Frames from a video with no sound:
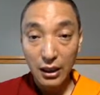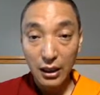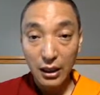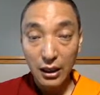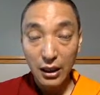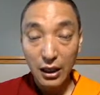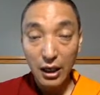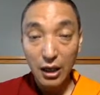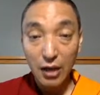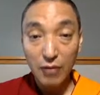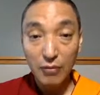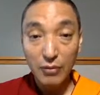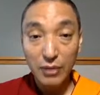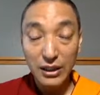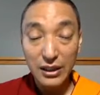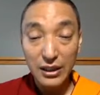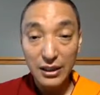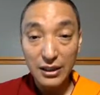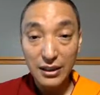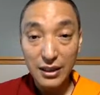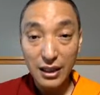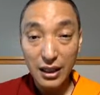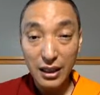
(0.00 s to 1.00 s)
How many
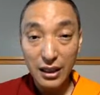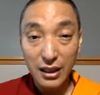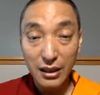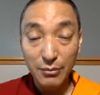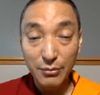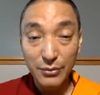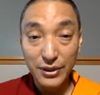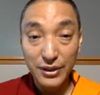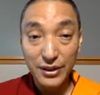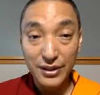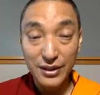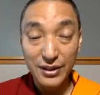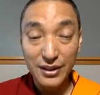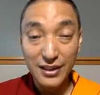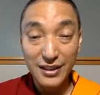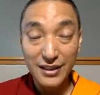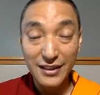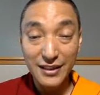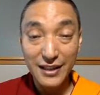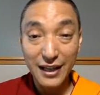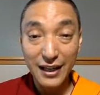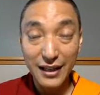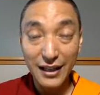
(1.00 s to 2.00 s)
times
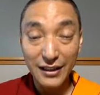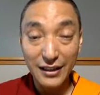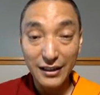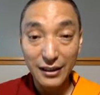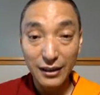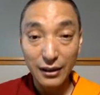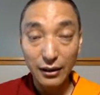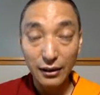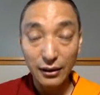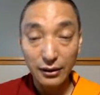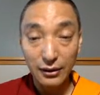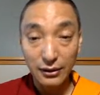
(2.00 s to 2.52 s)
desire